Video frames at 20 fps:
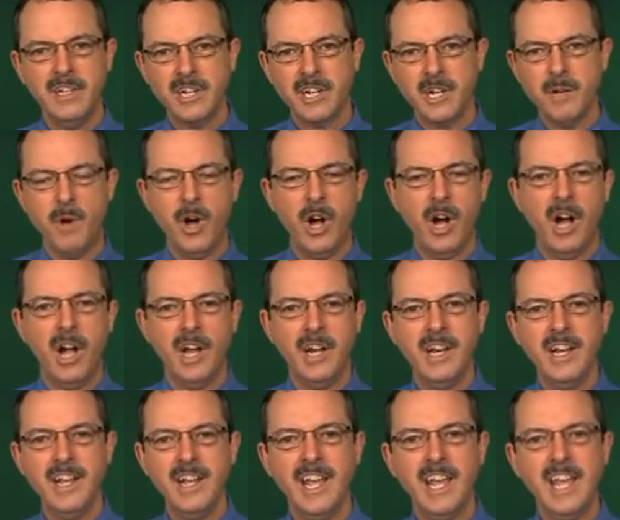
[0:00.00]
Come on.
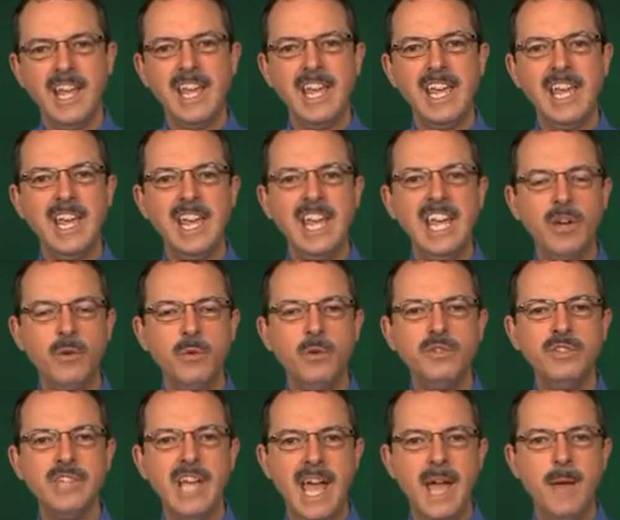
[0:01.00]
E
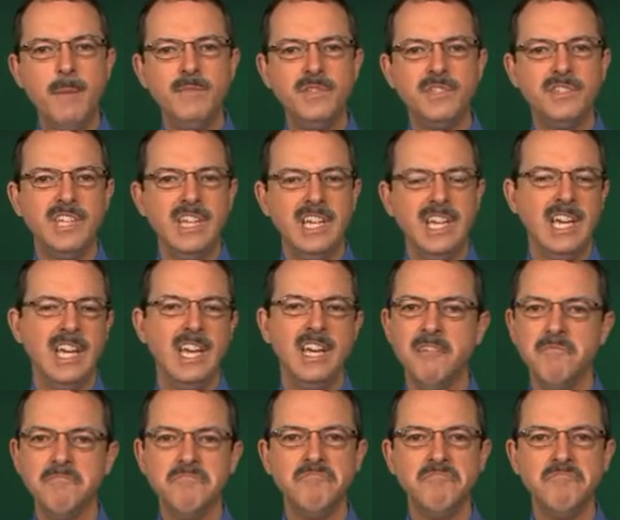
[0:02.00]
equals MC.